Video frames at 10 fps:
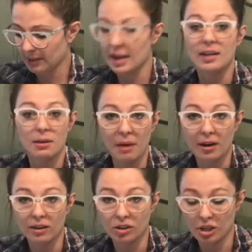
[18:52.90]
take them
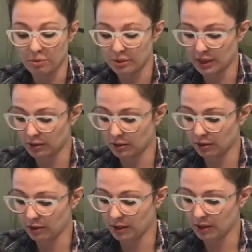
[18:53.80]
out of the sheet protector to
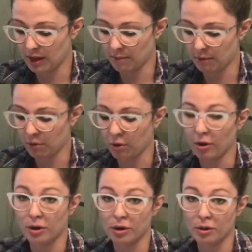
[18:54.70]
look at them
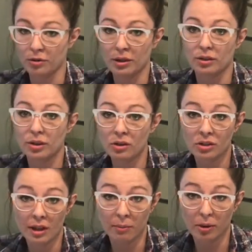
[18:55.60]
or using 2
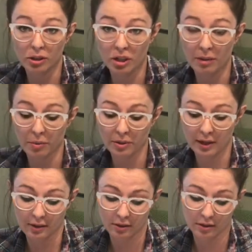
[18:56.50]
separate sheet
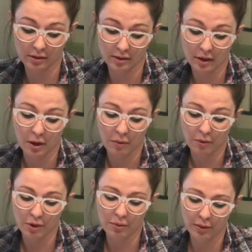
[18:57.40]
protectors
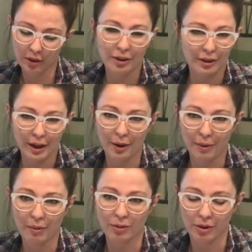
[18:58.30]
when you really could get
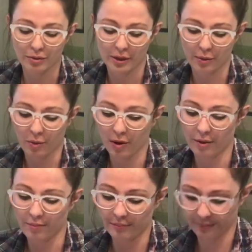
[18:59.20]
away with using one.